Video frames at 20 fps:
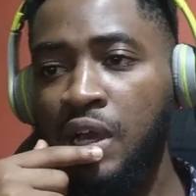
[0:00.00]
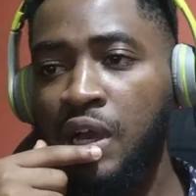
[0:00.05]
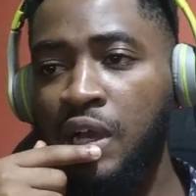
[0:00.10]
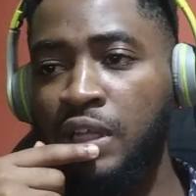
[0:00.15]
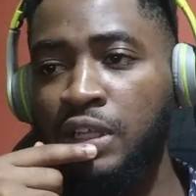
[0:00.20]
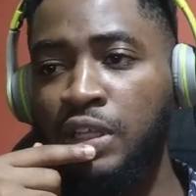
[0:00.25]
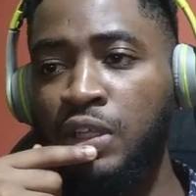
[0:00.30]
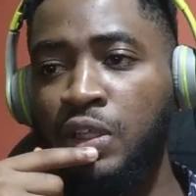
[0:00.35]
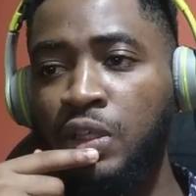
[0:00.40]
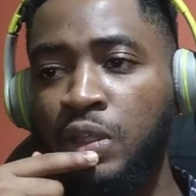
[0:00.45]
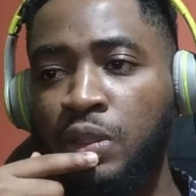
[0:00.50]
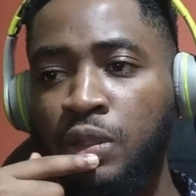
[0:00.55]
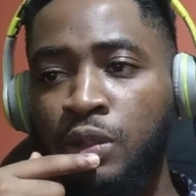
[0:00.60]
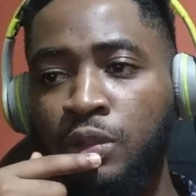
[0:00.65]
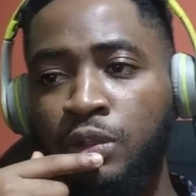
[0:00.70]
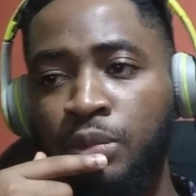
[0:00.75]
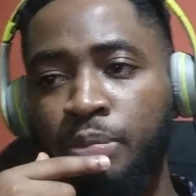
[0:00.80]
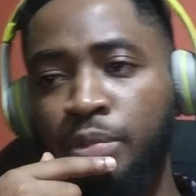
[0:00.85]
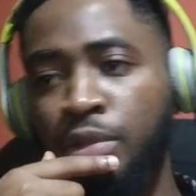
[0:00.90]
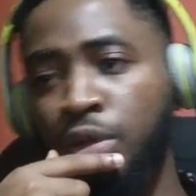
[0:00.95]
And
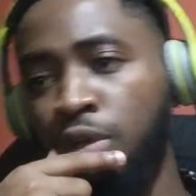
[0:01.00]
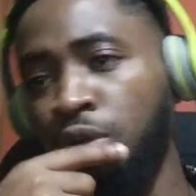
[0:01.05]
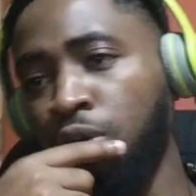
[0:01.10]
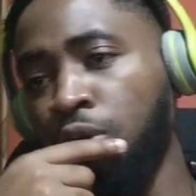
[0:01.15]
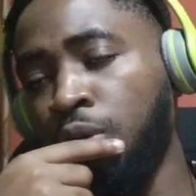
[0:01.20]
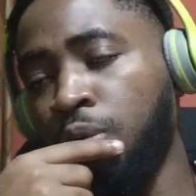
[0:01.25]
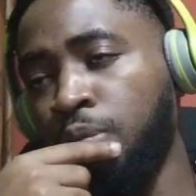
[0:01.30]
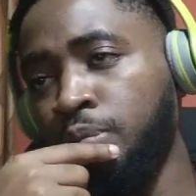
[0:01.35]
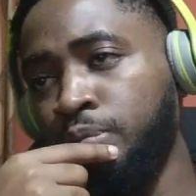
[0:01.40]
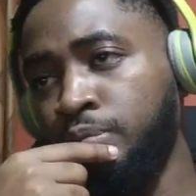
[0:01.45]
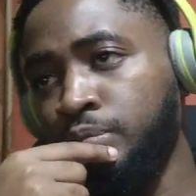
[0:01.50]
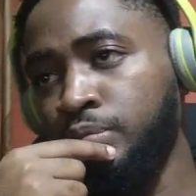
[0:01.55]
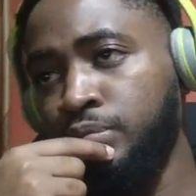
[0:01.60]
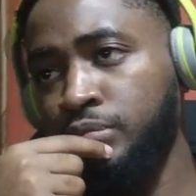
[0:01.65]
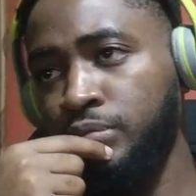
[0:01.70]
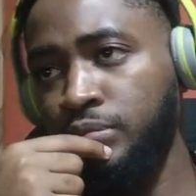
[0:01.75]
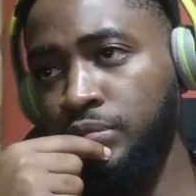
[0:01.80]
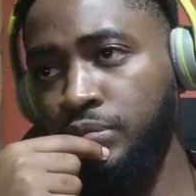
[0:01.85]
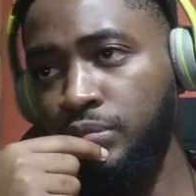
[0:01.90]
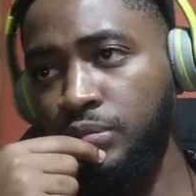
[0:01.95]
then
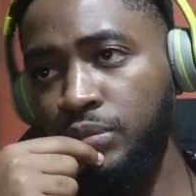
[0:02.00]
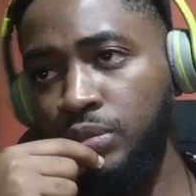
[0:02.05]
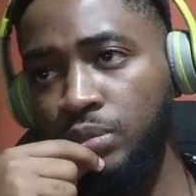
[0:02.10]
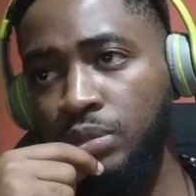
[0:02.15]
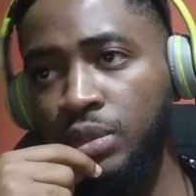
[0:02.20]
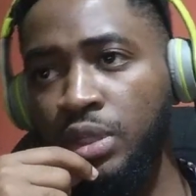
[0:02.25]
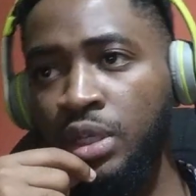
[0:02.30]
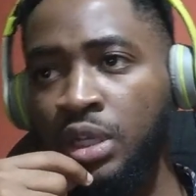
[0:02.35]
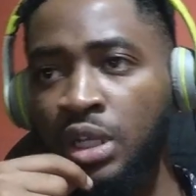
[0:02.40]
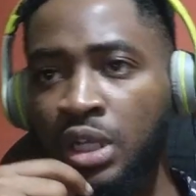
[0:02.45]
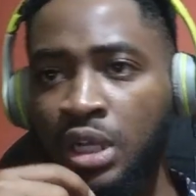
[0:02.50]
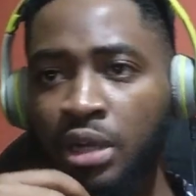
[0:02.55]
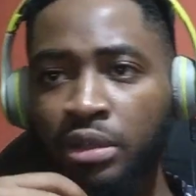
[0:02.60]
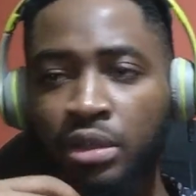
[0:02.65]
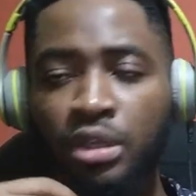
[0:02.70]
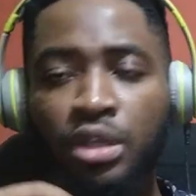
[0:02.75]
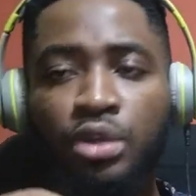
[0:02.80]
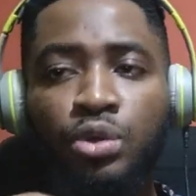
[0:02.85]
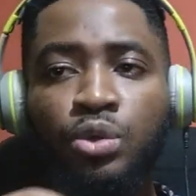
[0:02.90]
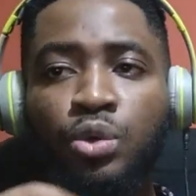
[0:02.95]
Kao
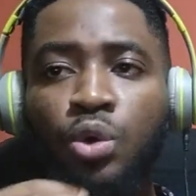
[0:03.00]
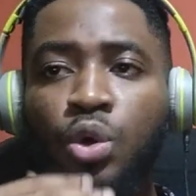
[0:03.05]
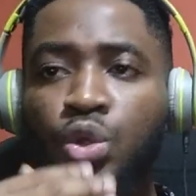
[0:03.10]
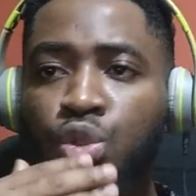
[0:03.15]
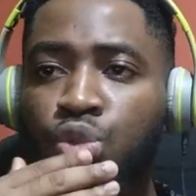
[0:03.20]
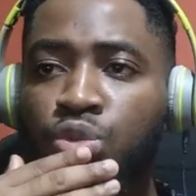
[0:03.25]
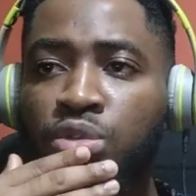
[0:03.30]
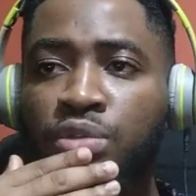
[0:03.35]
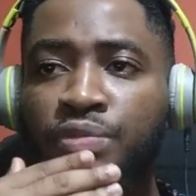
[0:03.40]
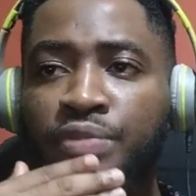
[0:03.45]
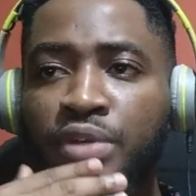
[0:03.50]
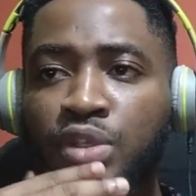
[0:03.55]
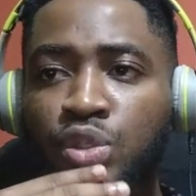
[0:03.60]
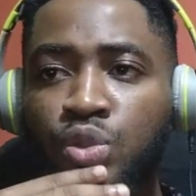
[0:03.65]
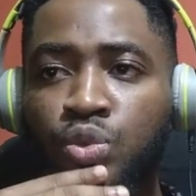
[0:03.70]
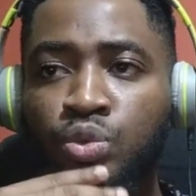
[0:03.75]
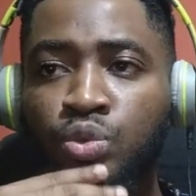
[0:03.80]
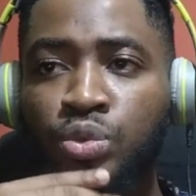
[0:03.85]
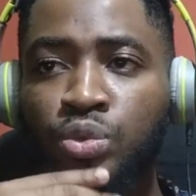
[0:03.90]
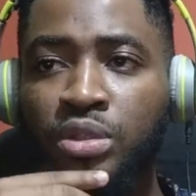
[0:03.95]
Denero also referred
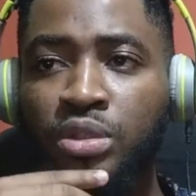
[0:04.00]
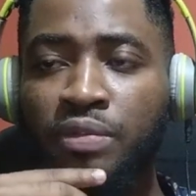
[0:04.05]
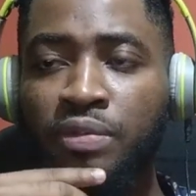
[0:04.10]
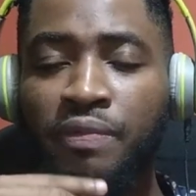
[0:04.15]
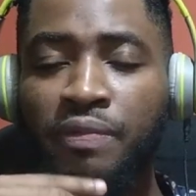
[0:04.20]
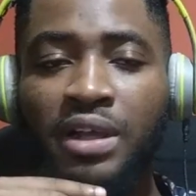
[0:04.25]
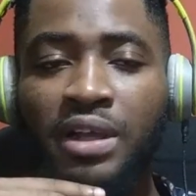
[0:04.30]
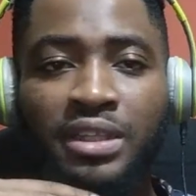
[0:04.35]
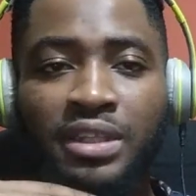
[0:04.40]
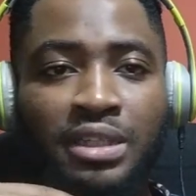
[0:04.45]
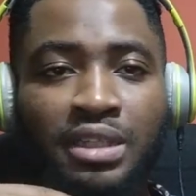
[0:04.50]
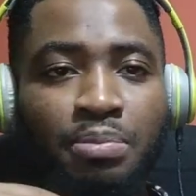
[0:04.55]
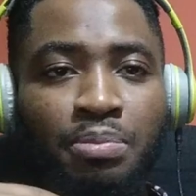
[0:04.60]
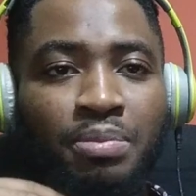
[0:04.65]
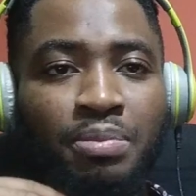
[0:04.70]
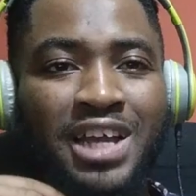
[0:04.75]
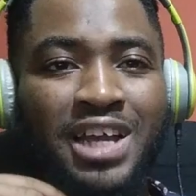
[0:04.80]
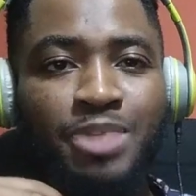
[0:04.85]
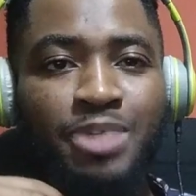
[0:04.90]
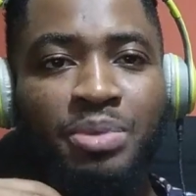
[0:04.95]
to the fact that
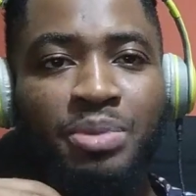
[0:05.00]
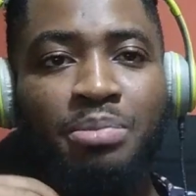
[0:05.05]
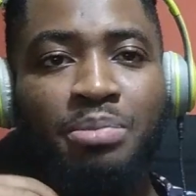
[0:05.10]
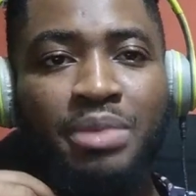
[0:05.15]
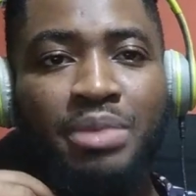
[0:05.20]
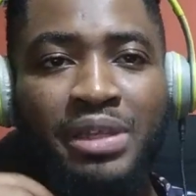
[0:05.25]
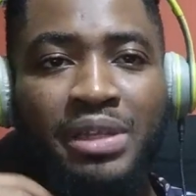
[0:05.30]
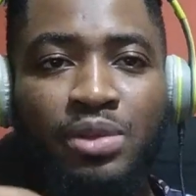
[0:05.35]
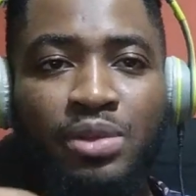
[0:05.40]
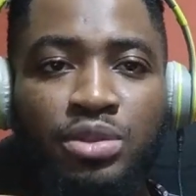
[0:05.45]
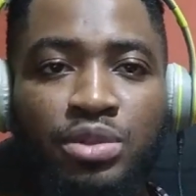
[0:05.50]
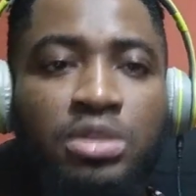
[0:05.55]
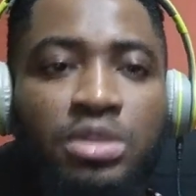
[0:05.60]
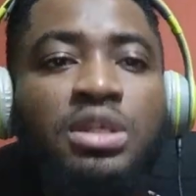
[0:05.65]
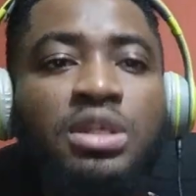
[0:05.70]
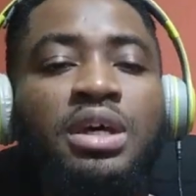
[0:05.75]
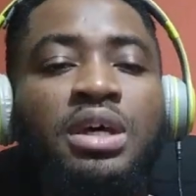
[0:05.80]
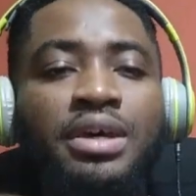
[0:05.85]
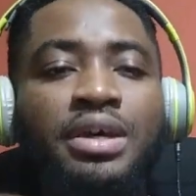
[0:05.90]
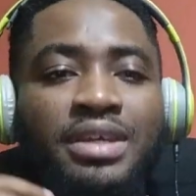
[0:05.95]
blacks pay
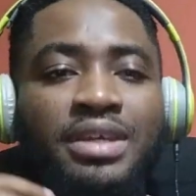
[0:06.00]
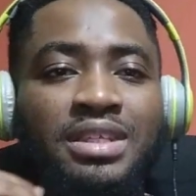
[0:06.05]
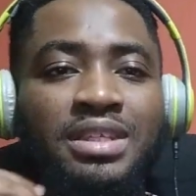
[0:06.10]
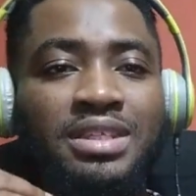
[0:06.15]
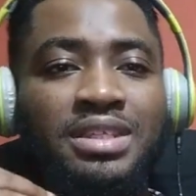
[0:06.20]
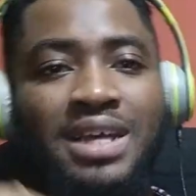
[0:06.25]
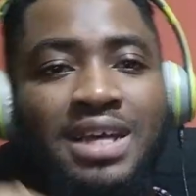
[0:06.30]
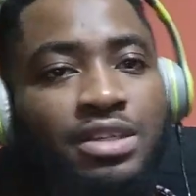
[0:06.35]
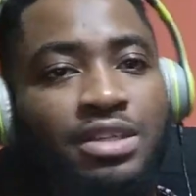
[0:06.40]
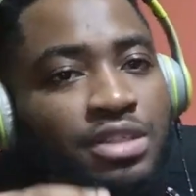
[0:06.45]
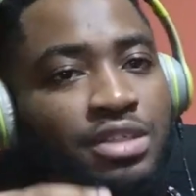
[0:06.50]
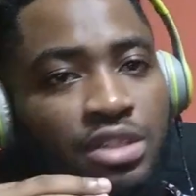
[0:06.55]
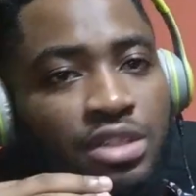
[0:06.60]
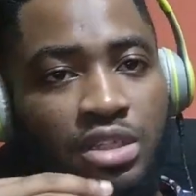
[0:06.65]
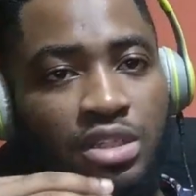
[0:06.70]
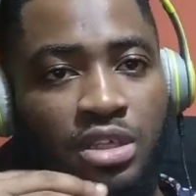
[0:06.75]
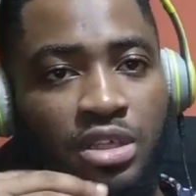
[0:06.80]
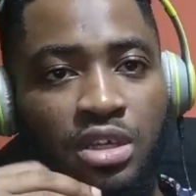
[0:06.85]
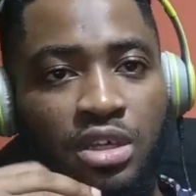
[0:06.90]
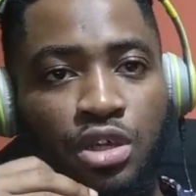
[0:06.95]
millions in
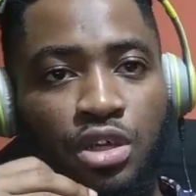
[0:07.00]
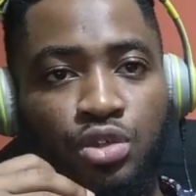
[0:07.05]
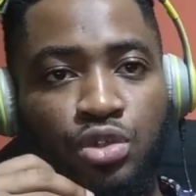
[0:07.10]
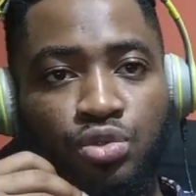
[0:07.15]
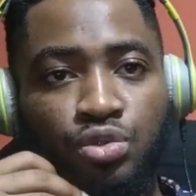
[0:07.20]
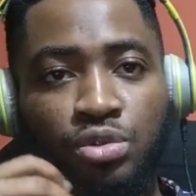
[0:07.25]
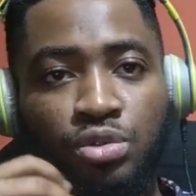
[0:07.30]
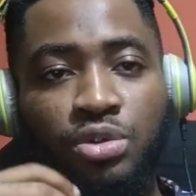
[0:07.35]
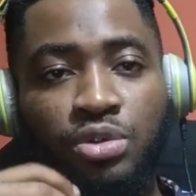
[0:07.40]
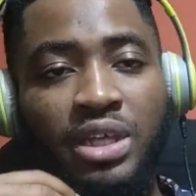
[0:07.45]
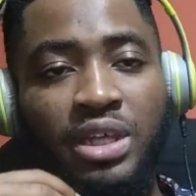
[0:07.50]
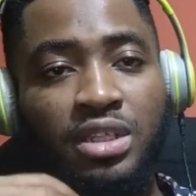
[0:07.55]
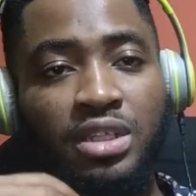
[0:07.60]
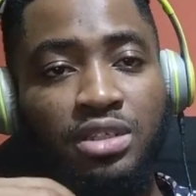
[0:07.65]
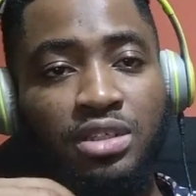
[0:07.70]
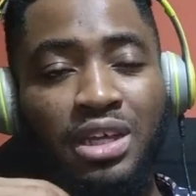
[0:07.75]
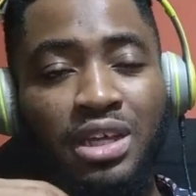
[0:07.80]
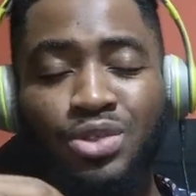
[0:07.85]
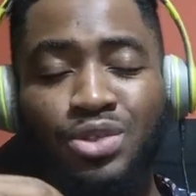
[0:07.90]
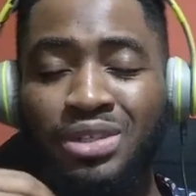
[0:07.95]
taxes to the United
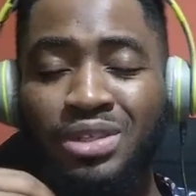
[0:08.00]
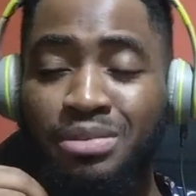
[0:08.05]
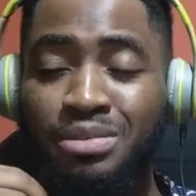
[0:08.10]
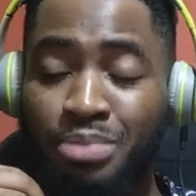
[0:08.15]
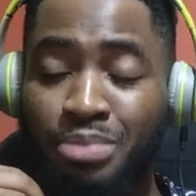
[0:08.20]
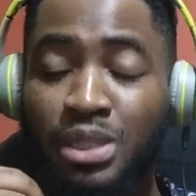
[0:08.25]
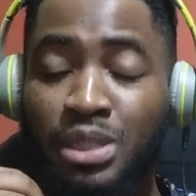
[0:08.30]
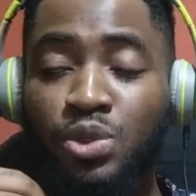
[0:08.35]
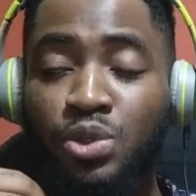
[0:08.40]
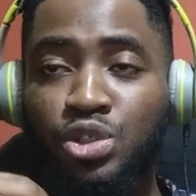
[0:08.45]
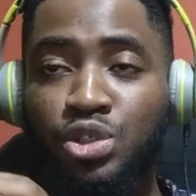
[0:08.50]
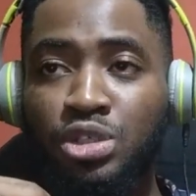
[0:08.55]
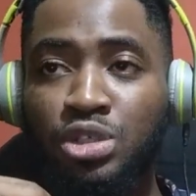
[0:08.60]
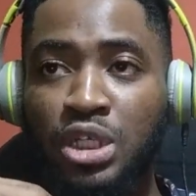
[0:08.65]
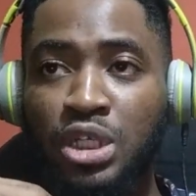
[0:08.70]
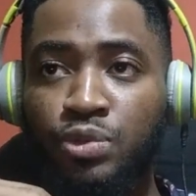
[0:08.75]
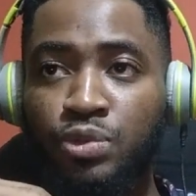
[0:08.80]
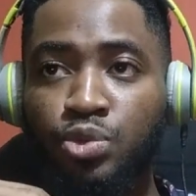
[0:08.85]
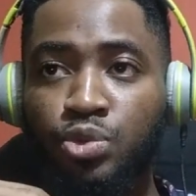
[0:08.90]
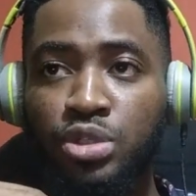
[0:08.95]
States, actually billions
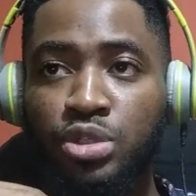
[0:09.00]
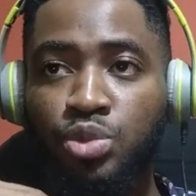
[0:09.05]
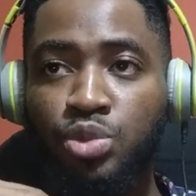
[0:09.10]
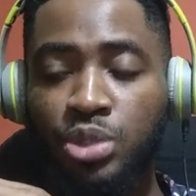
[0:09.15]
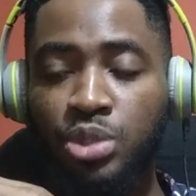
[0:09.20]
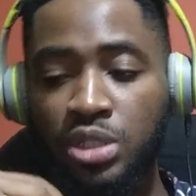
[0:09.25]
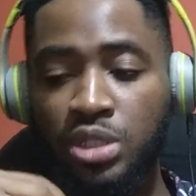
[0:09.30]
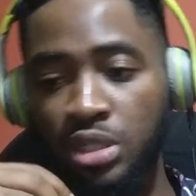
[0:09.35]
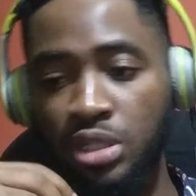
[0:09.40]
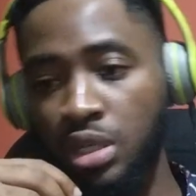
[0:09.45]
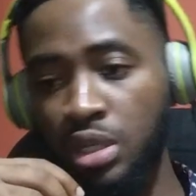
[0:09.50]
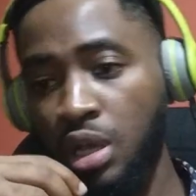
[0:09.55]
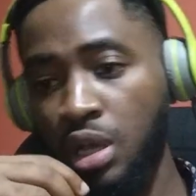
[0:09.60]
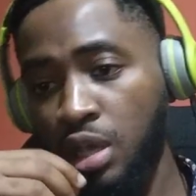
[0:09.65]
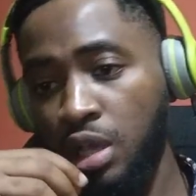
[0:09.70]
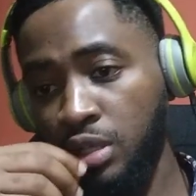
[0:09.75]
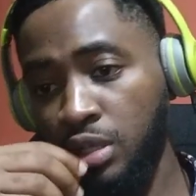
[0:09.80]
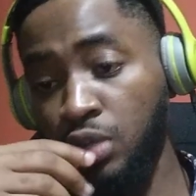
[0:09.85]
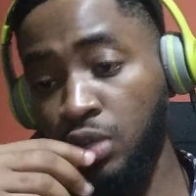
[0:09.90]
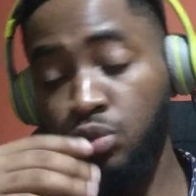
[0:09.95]
as of 2020,
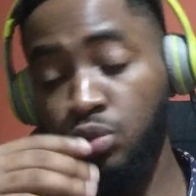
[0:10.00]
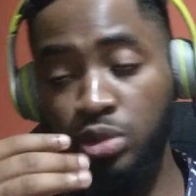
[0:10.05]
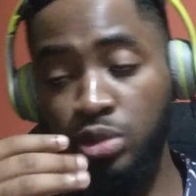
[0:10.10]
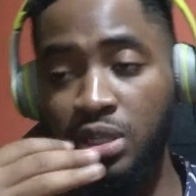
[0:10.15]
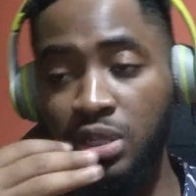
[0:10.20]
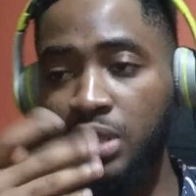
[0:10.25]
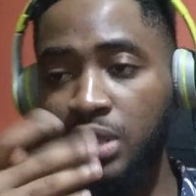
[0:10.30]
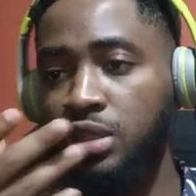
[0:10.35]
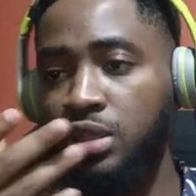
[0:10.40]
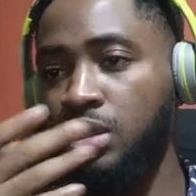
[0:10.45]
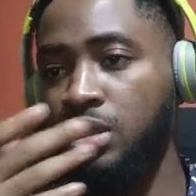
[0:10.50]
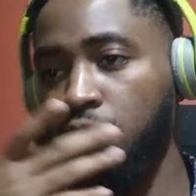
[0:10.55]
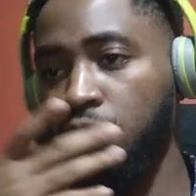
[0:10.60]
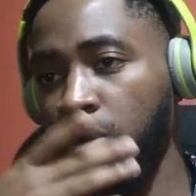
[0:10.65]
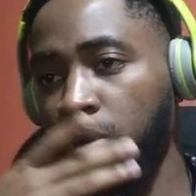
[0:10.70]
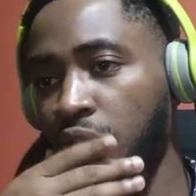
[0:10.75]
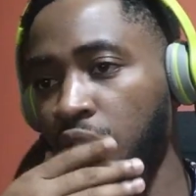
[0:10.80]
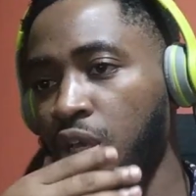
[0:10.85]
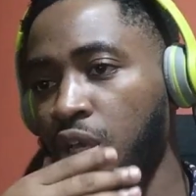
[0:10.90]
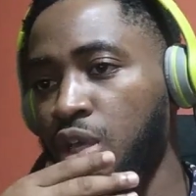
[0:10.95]
as of 2019
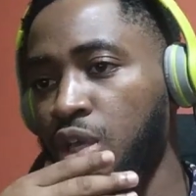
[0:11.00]
anyway.